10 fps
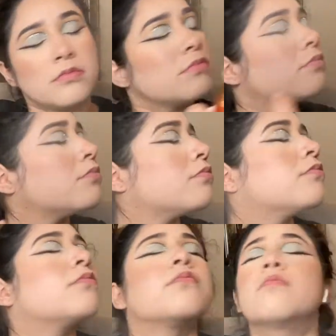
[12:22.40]
I'm
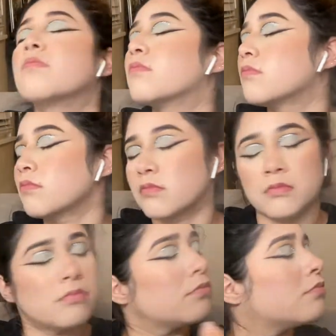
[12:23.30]
using the Beauty
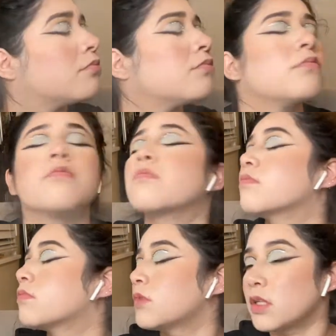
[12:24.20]
Creation setting
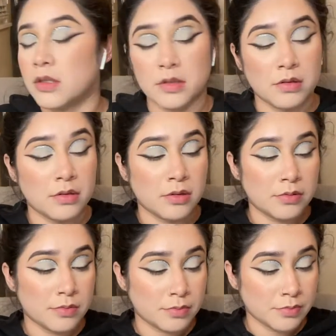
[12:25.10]
spray
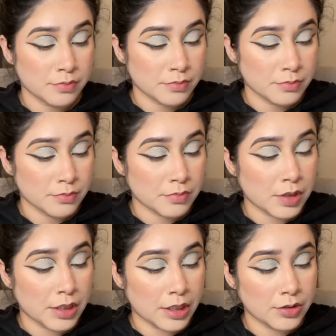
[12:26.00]
and just
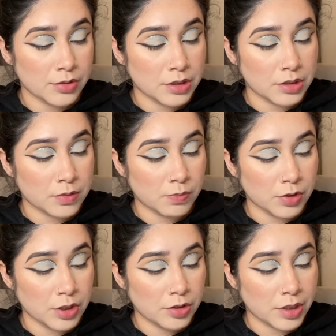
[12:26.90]
spraying
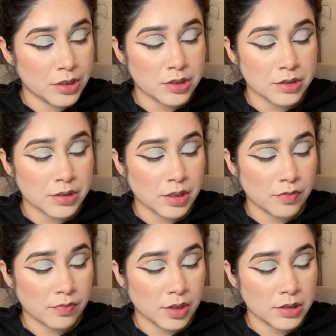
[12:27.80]
it all over my
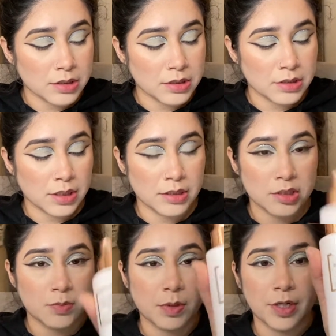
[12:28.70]
face so it can
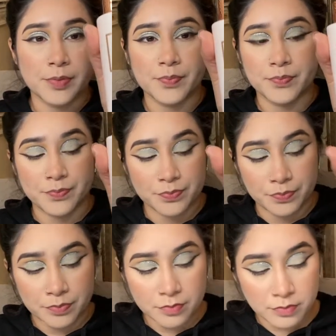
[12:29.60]

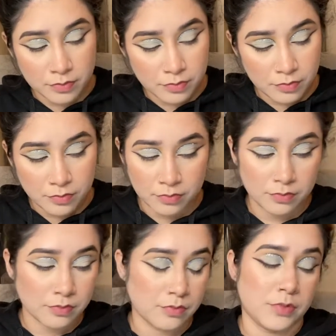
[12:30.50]
set my face.
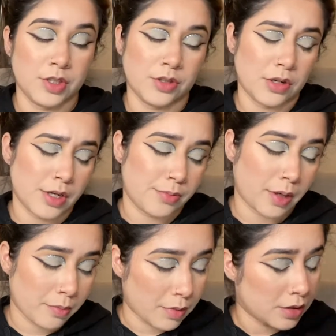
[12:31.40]
And I do that
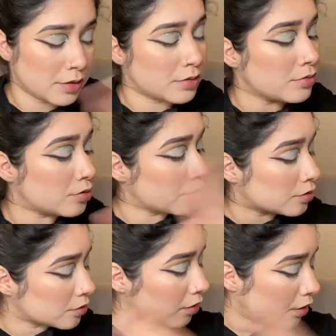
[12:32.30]
right
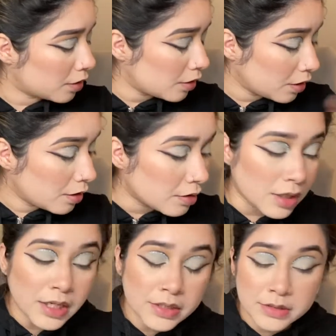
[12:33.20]
before I
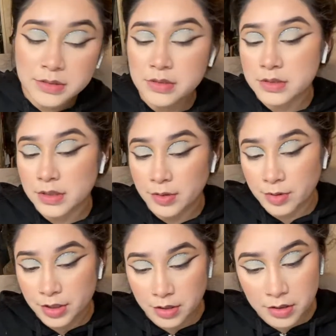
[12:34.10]
start applying my
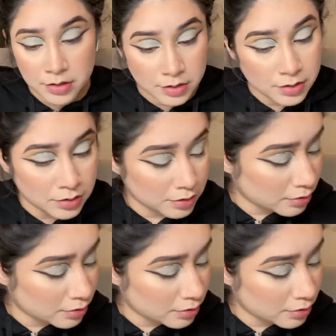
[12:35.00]
lashes or my